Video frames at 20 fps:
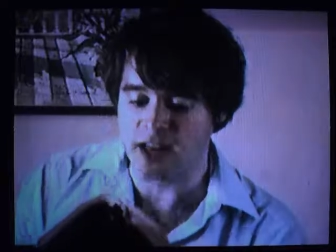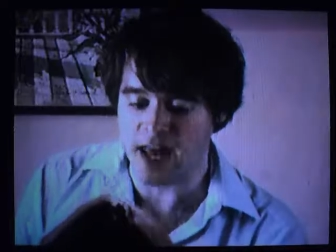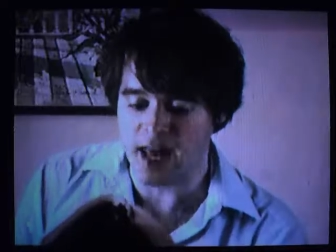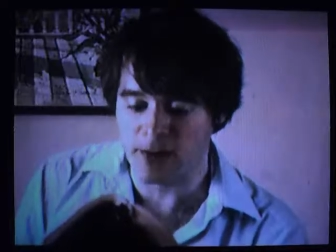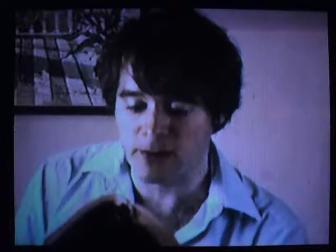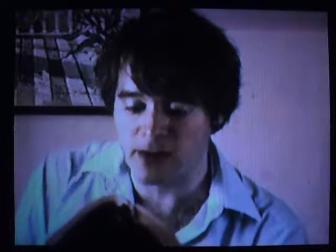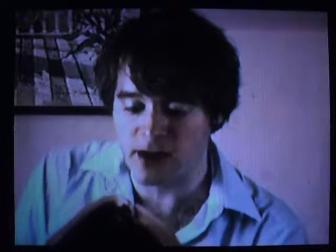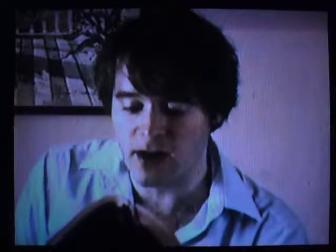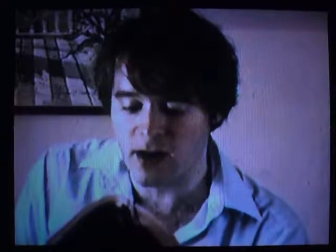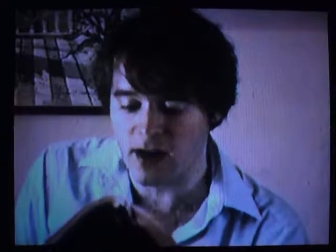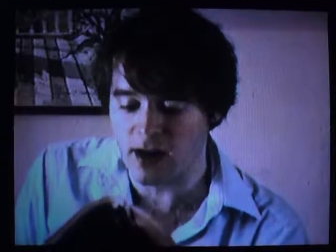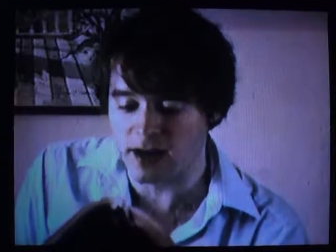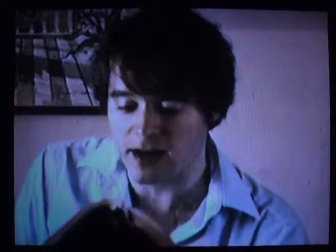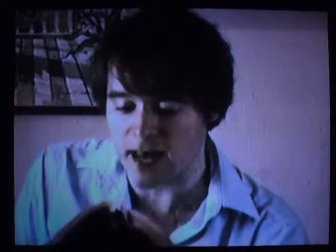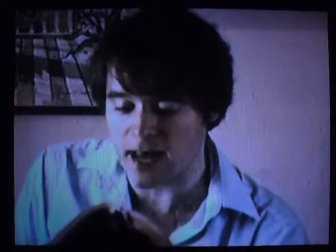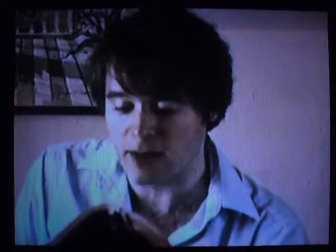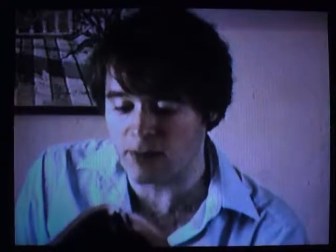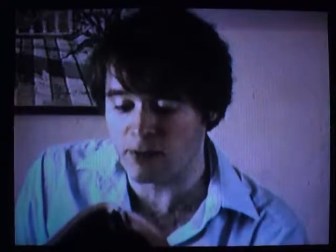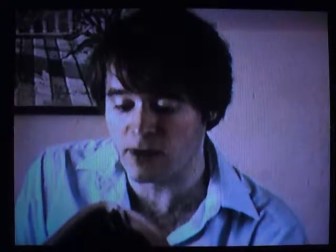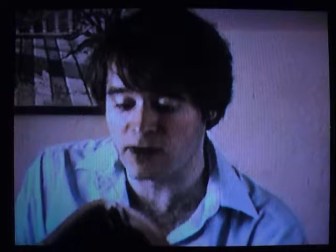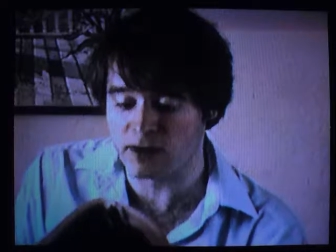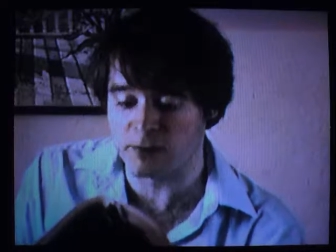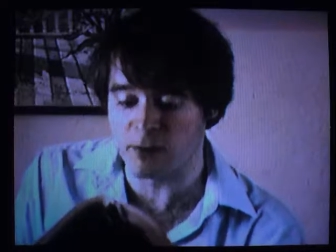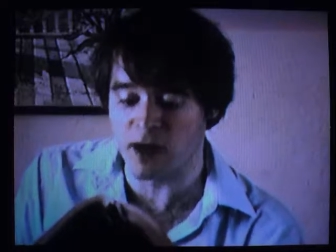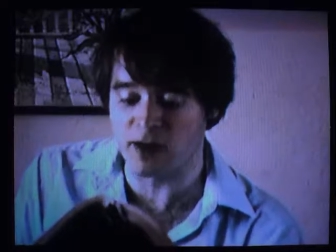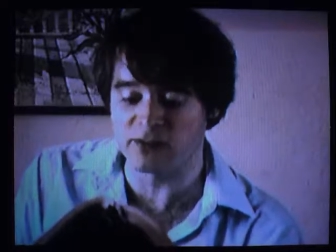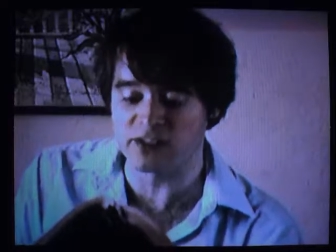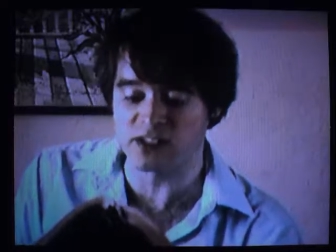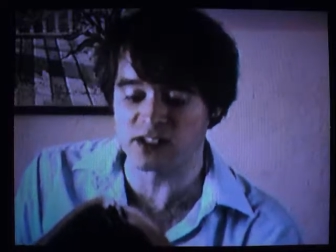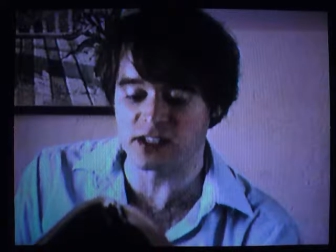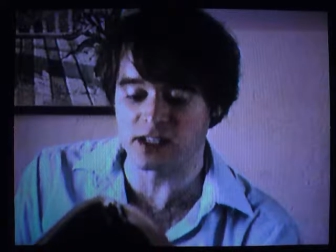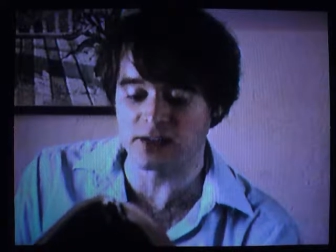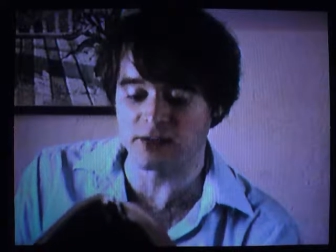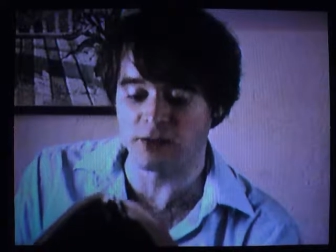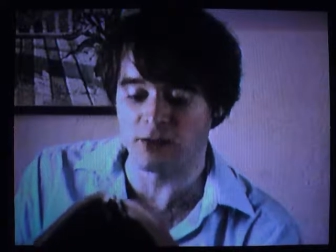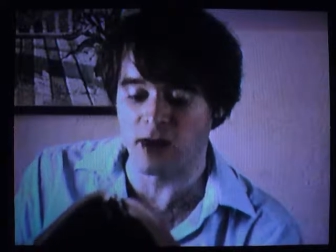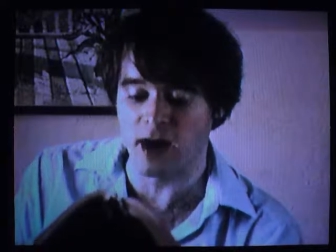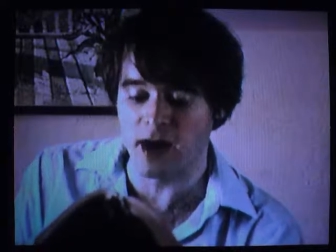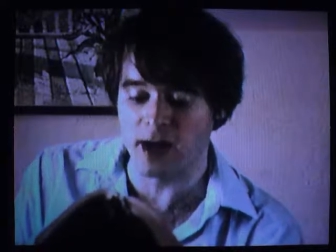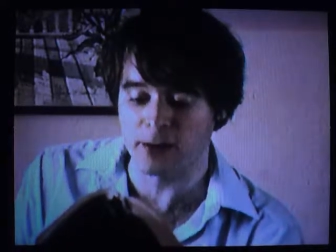and regard, and wonder marvelously,
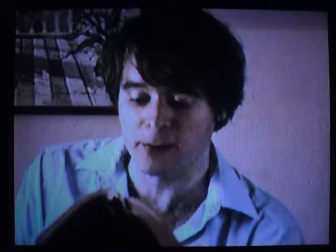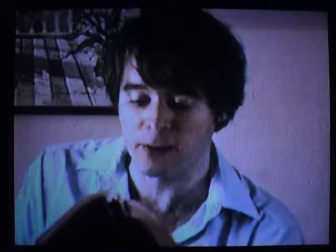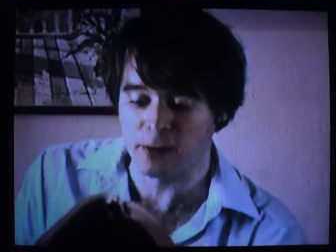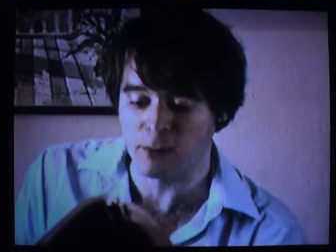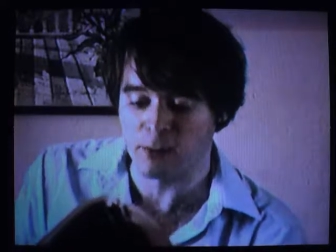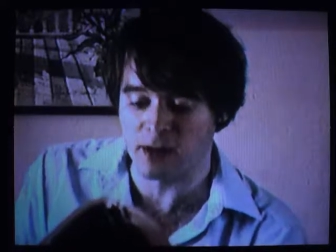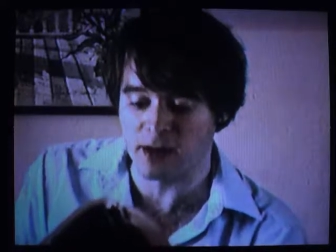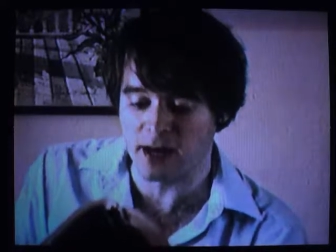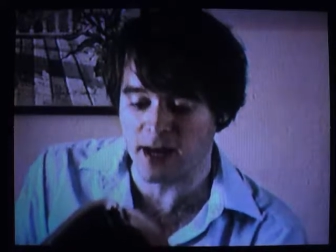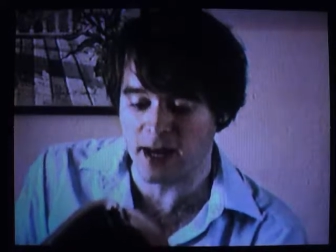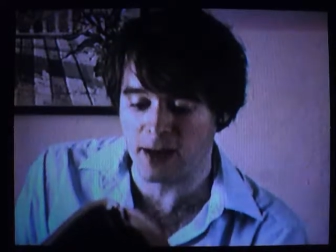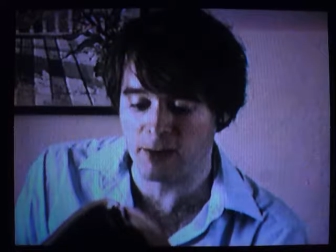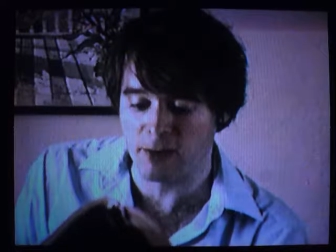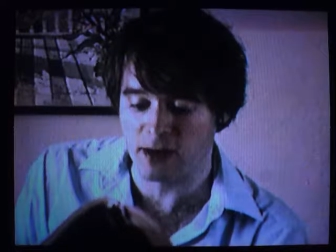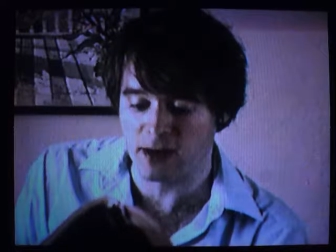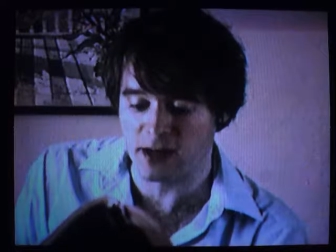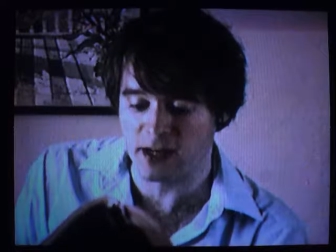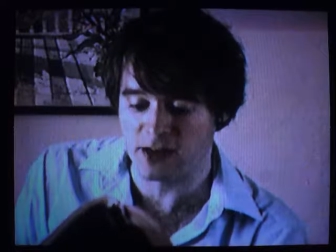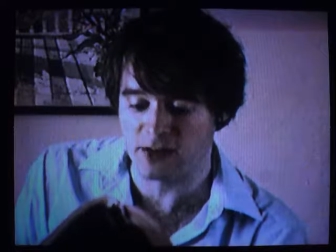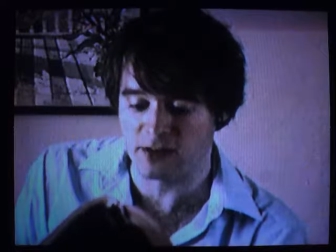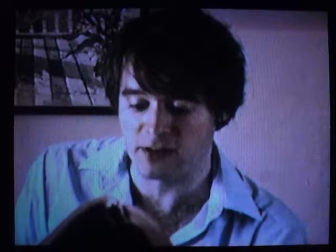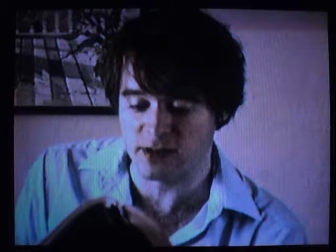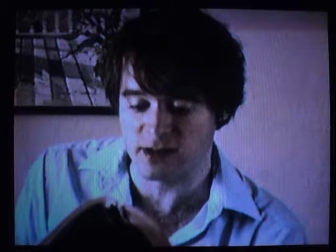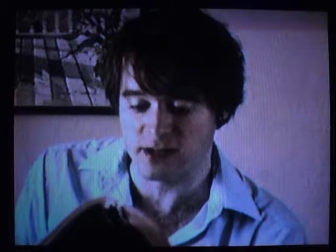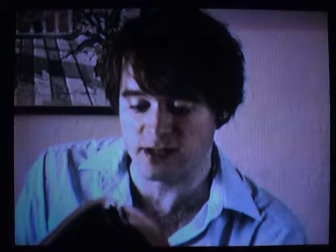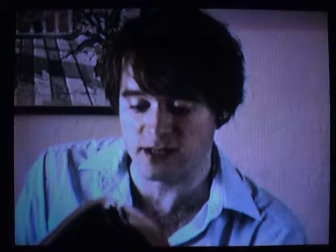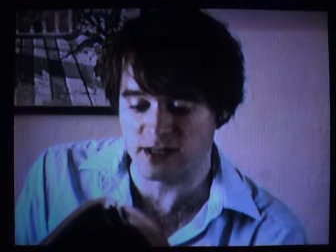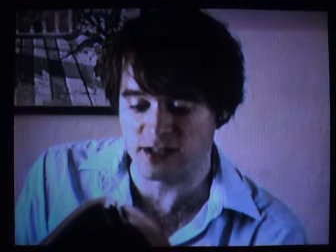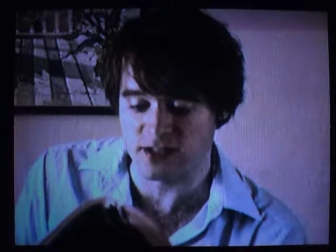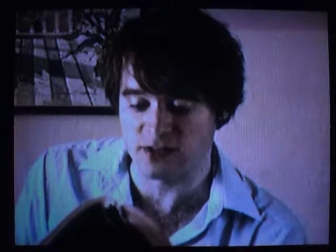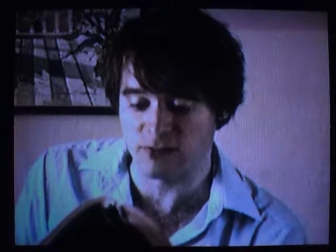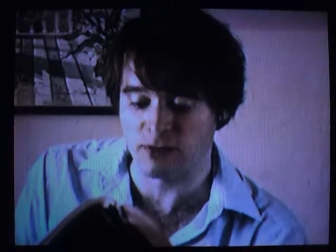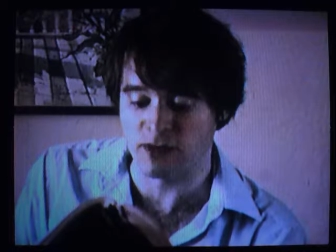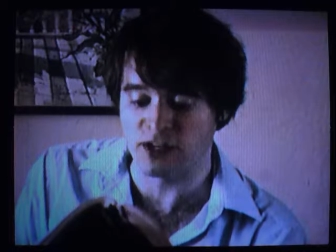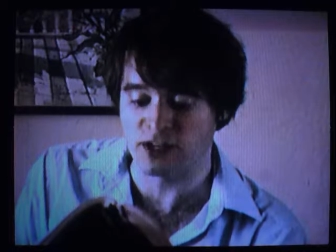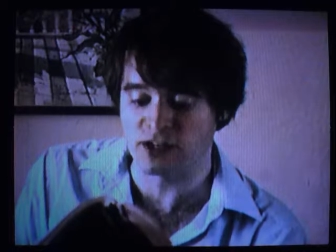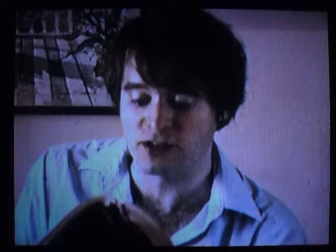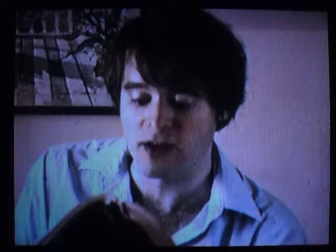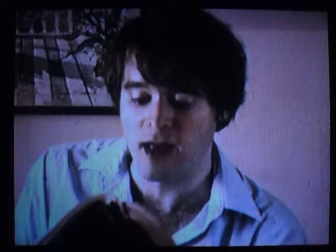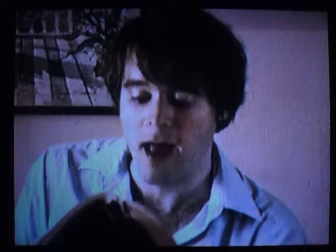for I will work a work in your days,
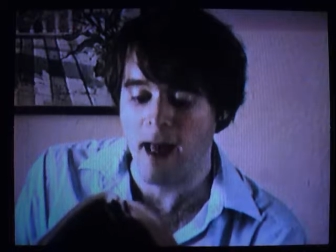which